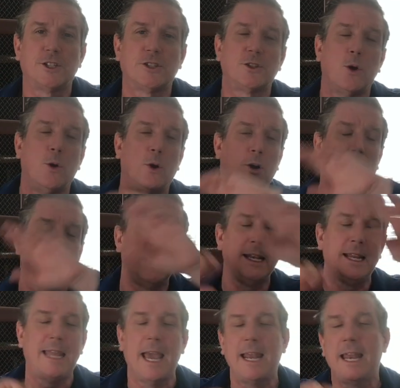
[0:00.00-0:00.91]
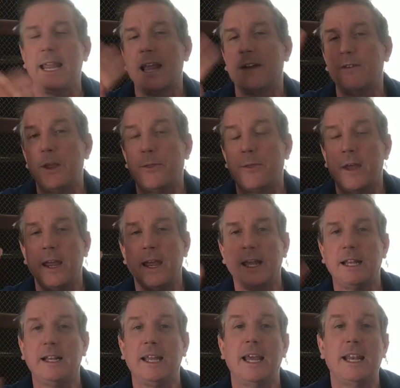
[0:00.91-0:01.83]
store and getting
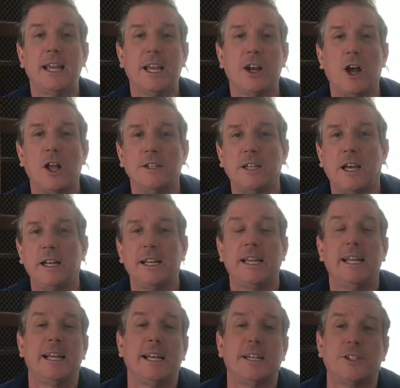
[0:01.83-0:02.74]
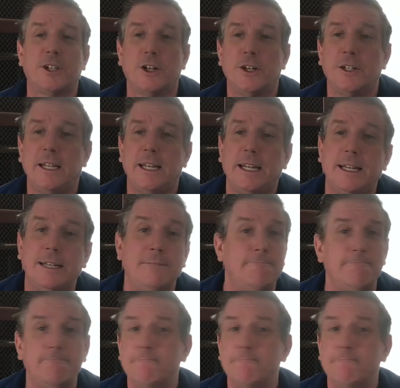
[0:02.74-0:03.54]
everything and getting it all done and getting it turned in.